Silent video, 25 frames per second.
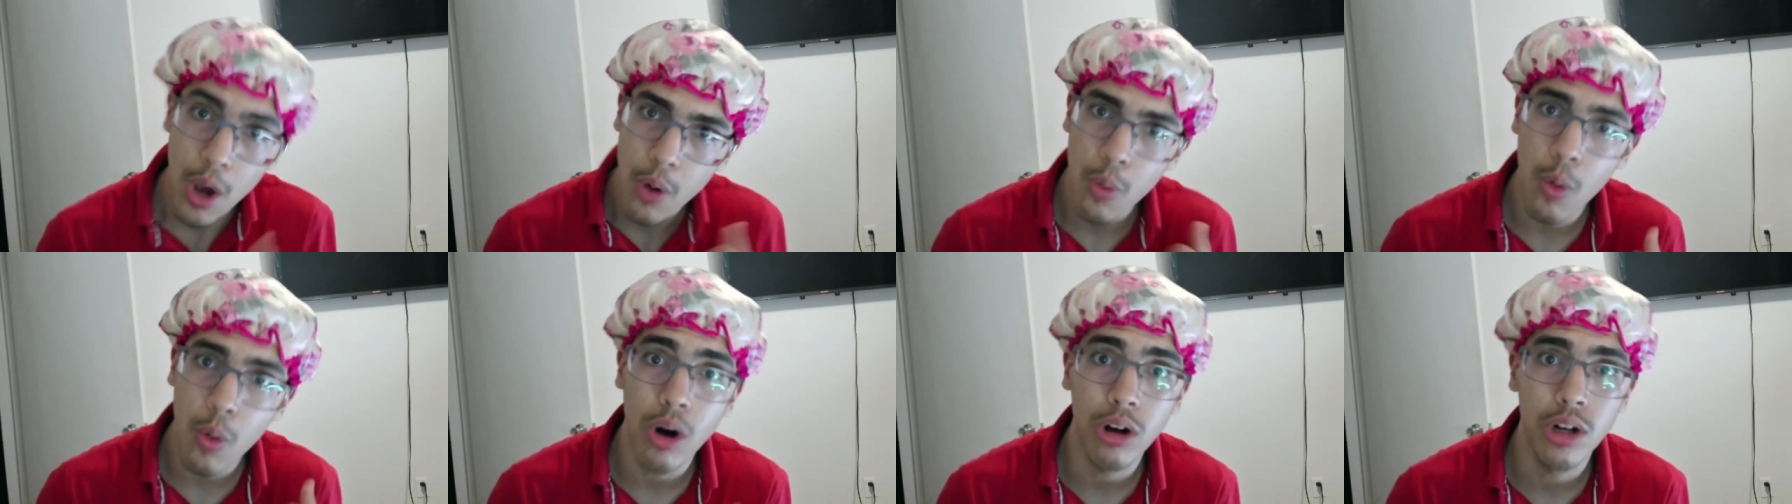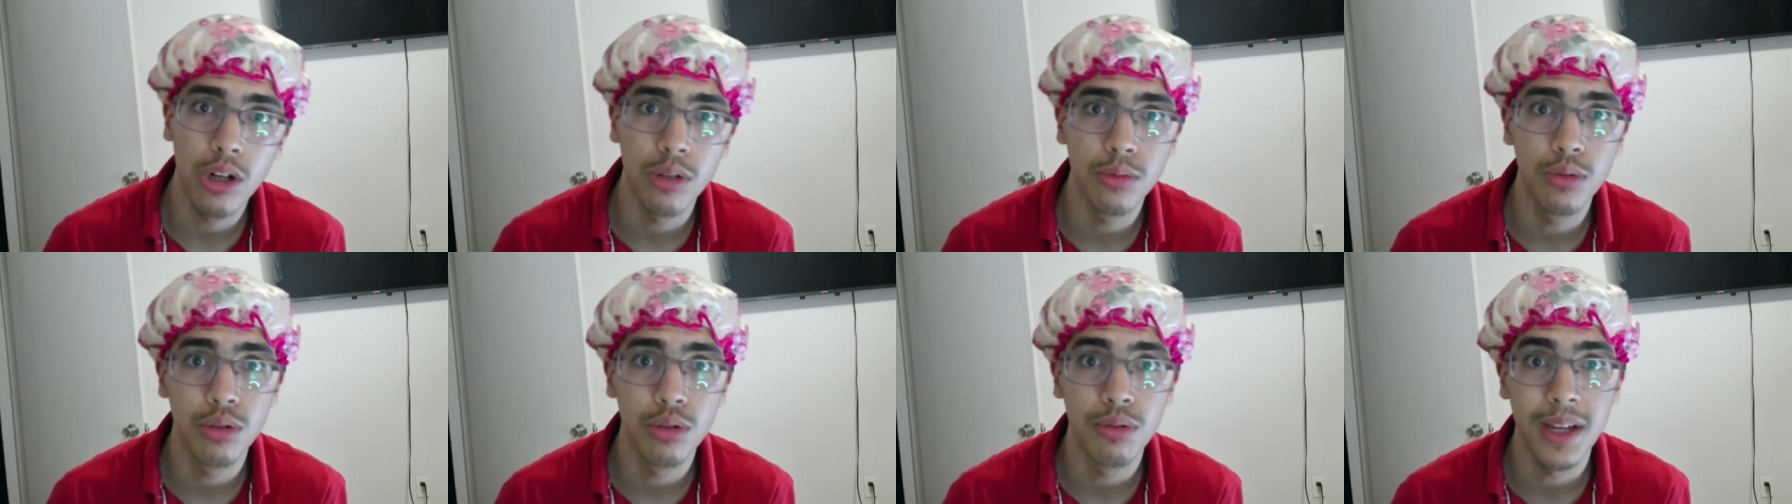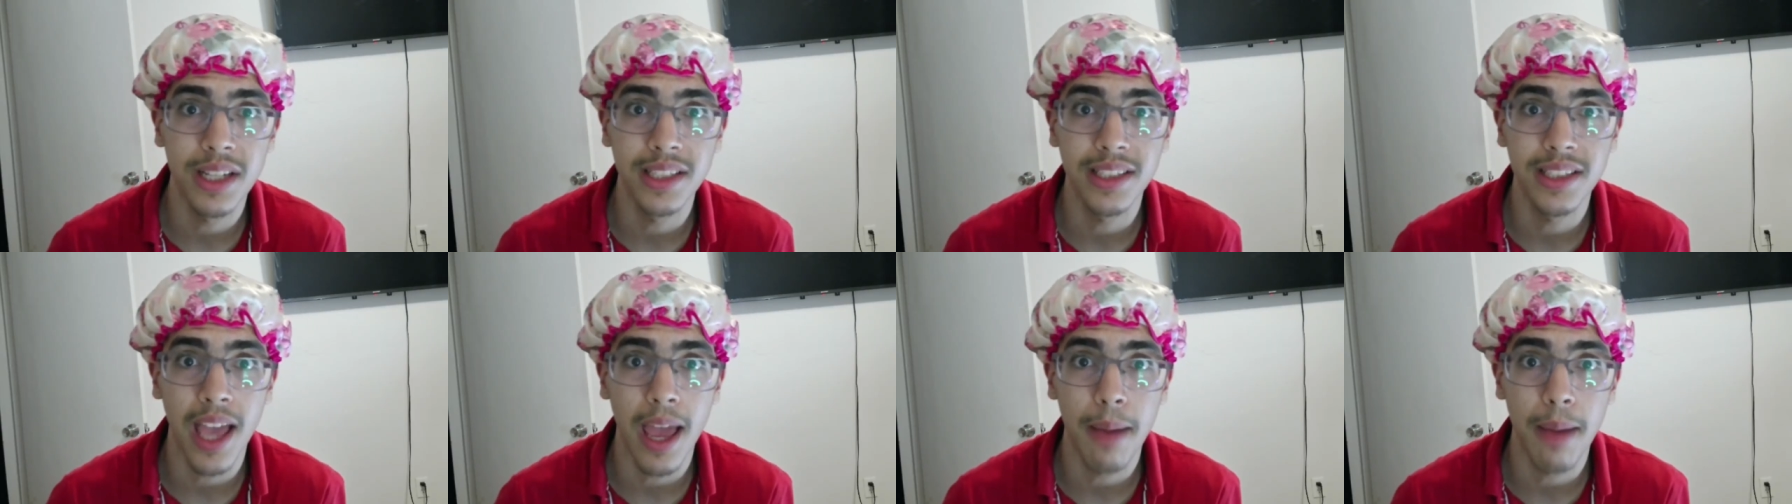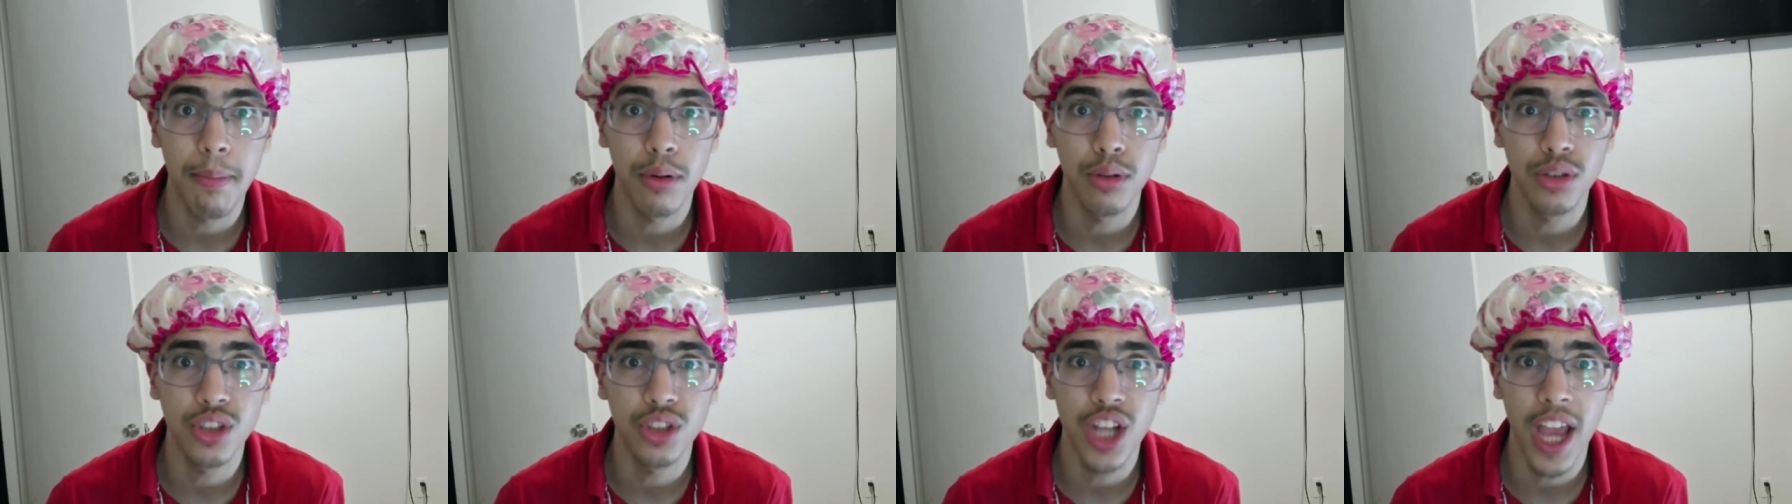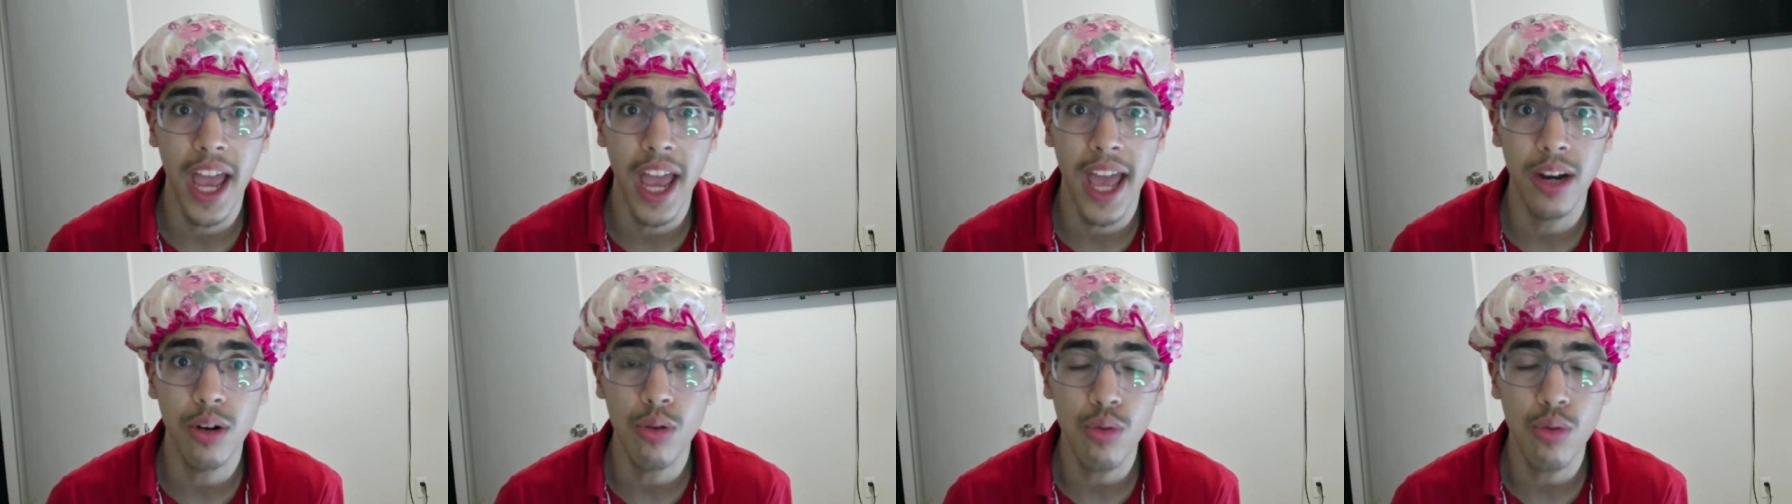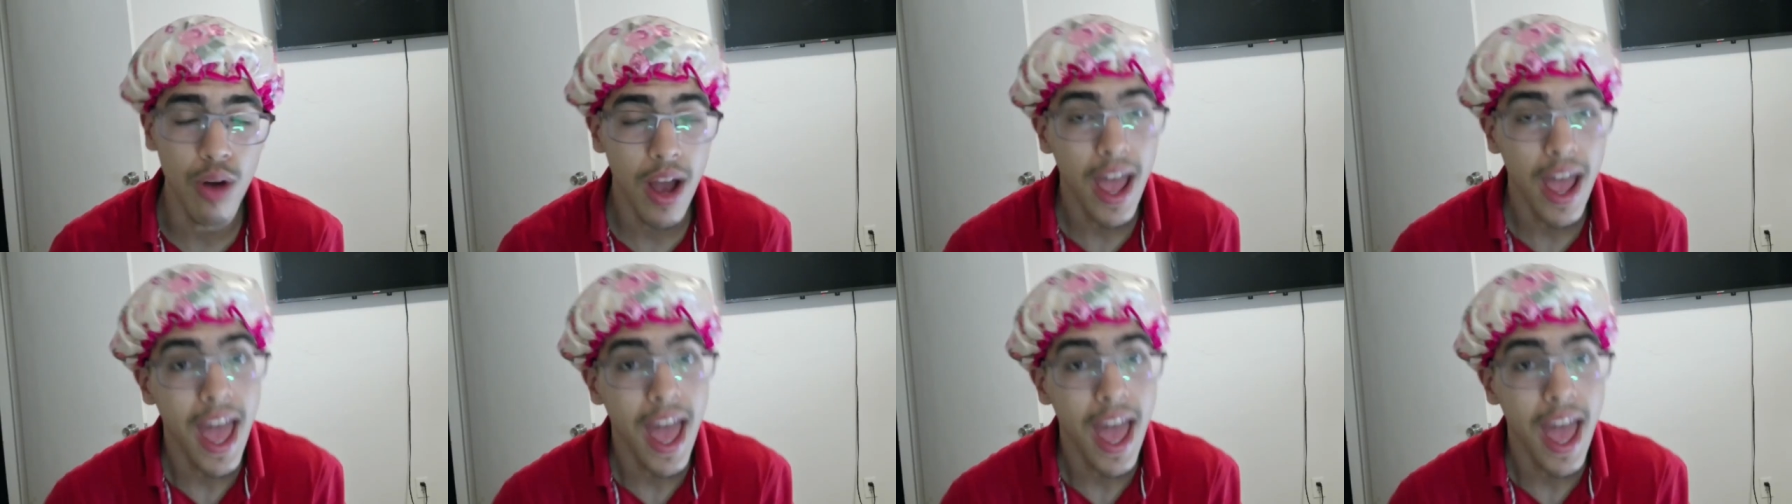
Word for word: welcome to examples channel